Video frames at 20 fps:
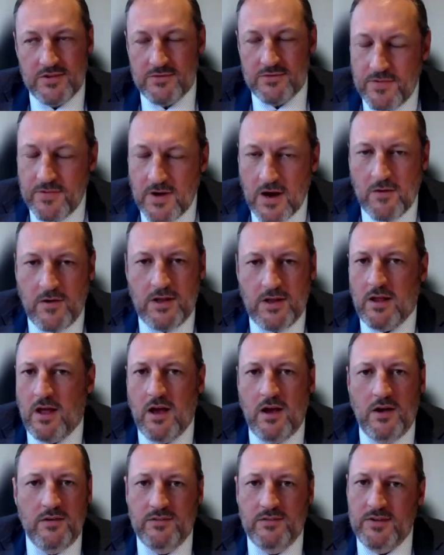It's very
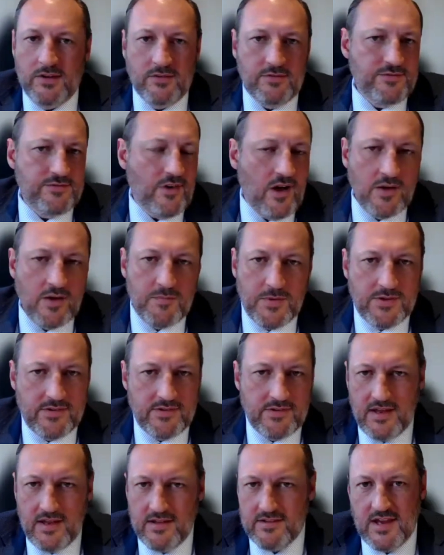low,
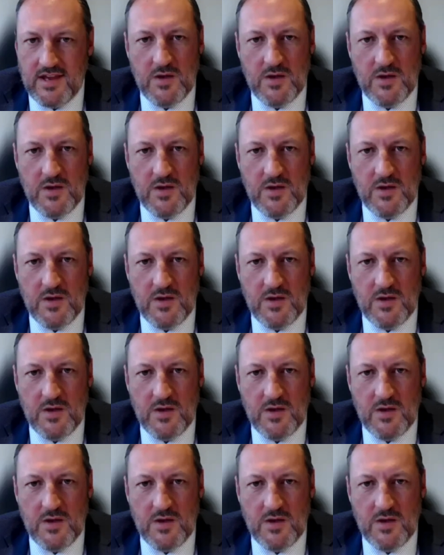5%,